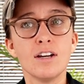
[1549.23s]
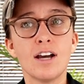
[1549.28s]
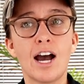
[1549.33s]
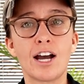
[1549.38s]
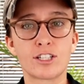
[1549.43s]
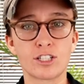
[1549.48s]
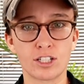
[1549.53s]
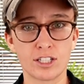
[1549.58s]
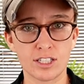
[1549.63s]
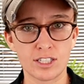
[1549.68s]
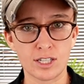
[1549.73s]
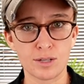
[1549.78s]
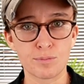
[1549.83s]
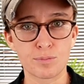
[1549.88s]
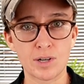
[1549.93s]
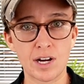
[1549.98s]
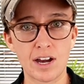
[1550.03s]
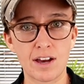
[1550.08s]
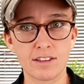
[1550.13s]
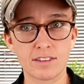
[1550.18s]
i took a deep
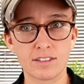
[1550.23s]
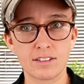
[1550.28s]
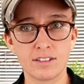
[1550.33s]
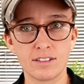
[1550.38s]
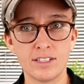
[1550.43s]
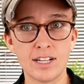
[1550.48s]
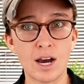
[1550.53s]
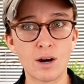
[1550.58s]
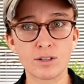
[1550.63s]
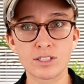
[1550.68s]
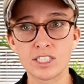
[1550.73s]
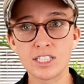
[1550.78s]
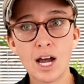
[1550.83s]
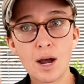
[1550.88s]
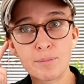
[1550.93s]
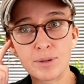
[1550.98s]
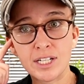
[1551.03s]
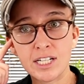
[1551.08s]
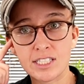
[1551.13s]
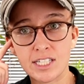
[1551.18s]
breath now it's
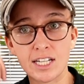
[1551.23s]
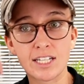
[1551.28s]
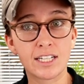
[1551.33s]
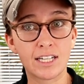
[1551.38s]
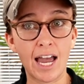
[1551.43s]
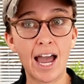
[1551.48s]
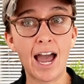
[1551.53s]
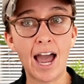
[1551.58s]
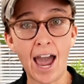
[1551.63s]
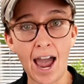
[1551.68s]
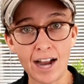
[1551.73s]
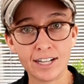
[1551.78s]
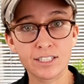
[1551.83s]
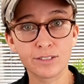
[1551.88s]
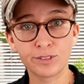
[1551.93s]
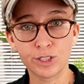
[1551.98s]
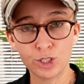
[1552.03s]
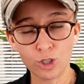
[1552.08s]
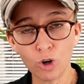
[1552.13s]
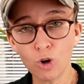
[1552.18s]
not because i
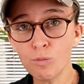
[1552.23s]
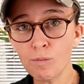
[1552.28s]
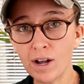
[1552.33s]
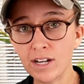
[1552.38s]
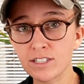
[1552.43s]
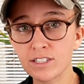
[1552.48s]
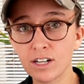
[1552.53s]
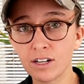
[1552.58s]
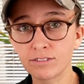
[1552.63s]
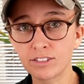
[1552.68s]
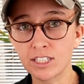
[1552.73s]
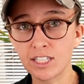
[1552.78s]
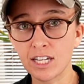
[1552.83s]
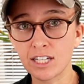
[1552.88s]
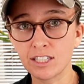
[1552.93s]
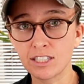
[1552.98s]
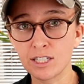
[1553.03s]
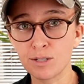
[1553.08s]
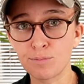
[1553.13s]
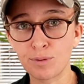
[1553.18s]
actively told myself to
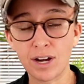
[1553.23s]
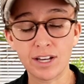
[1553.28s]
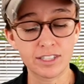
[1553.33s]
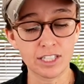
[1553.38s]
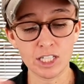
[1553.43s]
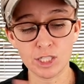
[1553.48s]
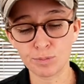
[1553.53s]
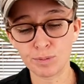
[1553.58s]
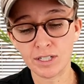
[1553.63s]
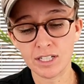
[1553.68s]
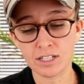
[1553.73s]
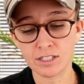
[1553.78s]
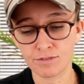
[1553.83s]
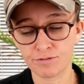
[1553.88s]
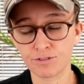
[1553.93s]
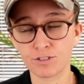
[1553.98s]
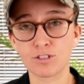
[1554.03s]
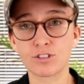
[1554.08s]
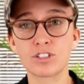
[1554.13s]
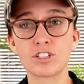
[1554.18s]
take a deep breath it's because
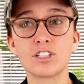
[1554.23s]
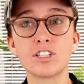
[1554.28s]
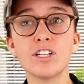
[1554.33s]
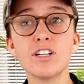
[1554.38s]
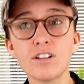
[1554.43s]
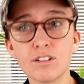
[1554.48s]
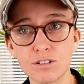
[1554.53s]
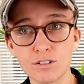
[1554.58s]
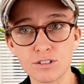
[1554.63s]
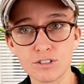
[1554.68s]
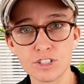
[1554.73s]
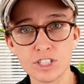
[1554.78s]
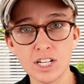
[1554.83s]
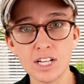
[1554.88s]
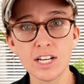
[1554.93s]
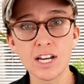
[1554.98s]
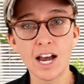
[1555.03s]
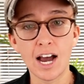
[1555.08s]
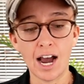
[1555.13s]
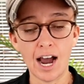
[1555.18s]
for years
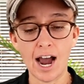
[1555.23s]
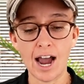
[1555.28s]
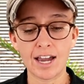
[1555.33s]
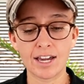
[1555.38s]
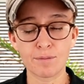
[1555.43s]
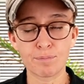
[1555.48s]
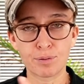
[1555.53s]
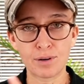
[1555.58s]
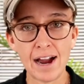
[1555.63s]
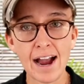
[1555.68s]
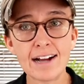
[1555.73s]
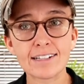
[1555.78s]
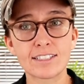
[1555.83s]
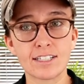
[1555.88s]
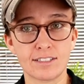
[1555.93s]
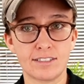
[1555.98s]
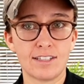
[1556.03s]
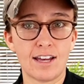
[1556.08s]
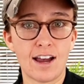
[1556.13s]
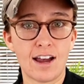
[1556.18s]
i
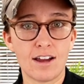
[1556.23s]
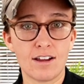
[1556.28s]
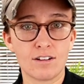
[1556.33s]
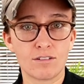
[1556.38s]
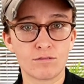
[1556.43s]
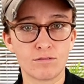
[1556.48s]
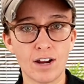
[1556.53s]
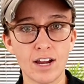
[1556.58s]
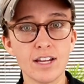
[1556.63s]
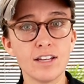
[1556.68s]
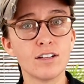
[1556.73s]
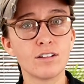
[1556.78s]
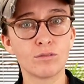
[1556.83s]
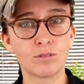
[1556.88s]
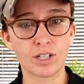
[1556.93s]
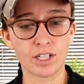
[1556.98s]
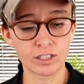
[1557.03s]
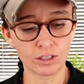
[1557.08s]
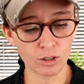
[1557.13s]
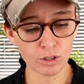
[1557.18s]
practiced that right
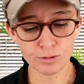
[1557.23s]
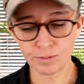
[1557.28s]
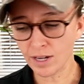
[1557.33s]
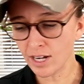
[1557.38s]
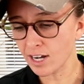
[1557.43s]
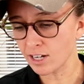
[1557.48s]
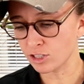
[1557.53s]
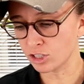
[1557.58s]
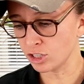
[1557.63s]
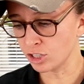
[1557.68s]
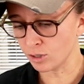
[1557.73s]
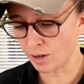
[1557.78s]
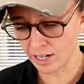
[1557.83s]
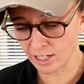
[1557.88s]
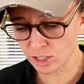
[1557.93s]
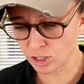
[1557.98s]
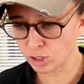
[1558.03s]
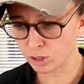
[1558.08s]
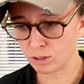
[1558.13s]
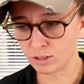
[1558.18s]
when i close my eyes to do
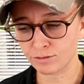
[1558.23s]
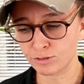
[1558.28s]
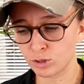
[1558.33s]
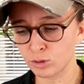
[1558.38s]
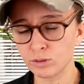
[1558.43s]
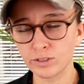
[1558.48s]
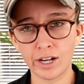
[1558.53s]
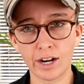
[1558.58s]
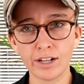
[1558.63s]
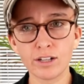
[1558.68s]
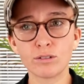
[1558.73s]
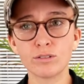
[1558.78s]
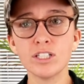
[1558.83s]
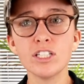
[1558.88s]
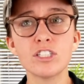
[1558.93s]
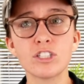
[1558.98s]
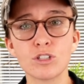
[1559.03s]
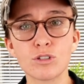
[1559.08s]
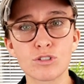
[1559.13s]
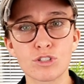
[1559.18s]
any sort of tool now i don't
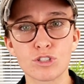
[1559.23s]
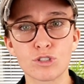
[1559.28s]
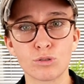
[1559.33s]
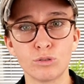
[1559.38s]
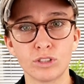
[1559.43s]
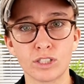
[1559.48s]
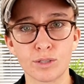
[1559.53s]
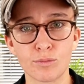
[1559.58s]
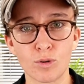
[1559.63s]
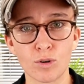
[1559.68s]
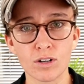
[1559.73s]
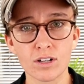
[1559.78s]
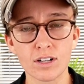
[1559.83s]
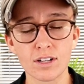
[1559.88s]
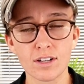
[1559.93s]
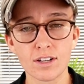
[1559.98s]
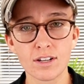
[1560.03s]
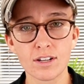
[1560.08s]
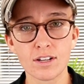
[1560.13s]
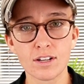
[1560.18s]
need to use this tool
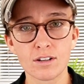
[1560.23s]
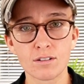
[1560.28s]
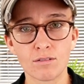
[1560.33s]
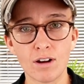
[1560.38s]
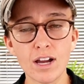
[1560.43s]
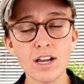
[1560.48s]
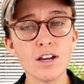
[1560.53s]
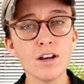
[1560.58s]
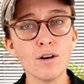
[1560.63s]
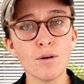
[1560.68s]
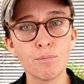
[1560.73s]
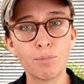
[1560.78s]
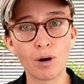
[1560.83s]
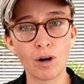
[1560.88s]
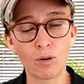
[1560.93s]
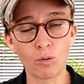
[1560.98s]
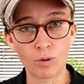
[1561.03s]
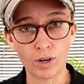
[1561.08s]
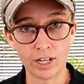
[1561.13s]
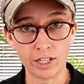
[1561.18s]
anymore right?
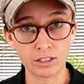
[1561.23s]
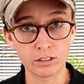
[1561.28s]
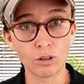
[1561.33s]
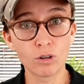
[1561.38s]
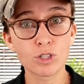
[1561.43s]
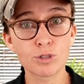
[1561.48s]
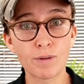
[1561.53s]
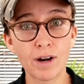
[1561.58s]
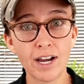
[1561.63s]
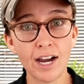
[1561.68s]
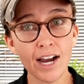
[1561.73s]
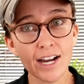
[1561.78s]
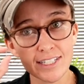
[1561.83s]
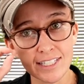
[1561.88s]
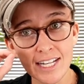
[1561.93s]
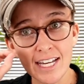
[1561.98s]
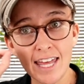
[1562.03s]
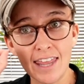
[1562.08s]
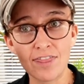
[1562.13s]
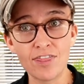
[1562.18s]
But when I close my
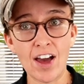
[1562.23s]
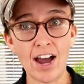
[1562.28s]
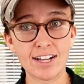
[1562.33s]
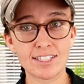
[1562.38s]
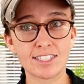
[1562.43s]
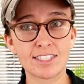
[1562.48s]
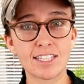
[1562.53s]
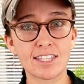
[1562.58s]
eyes, that's